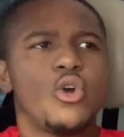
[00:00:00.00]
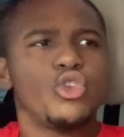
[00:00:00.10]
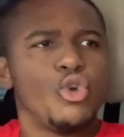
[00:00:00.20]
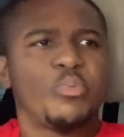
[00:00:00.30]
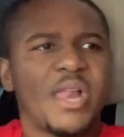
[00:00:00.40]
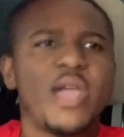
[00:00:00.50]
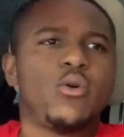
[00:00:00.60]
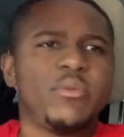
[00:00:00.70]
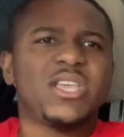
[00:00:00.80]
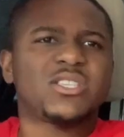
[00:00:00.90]
you playing
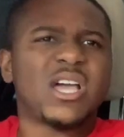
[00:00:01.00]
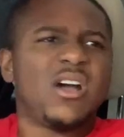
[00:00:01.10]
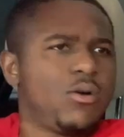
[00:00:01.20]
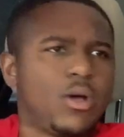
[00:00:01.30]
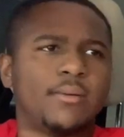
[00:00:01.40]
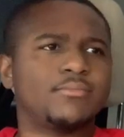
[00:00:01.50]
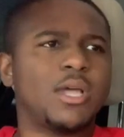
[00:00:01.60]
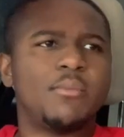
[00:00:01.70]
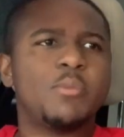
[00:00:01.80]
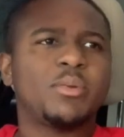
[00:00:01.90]
with me, so
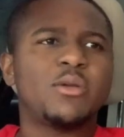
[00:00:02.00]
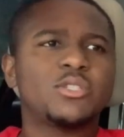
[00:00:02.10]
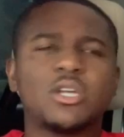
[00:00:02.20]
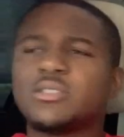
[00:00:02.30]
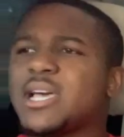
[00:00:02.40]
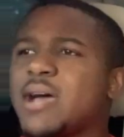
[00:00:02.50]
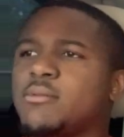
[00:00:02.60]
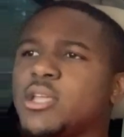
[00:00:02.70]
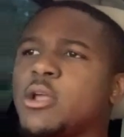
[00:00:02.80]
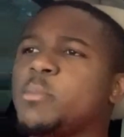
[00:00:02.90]
I'm gonna play with your top
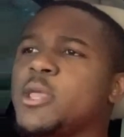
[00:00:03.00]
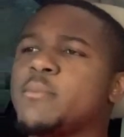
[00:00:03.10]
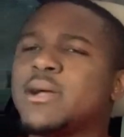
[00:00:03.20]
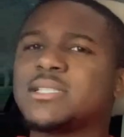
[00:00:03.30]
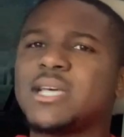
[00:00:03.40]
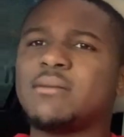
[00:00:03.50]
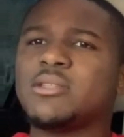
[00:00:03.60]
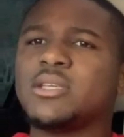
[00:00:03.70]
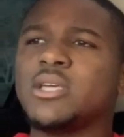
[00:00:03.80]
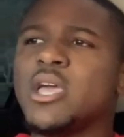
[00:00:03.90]
then. I'm playing with my top
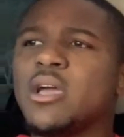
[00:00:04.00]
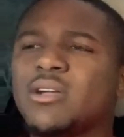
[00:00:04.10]
then. All right, I'm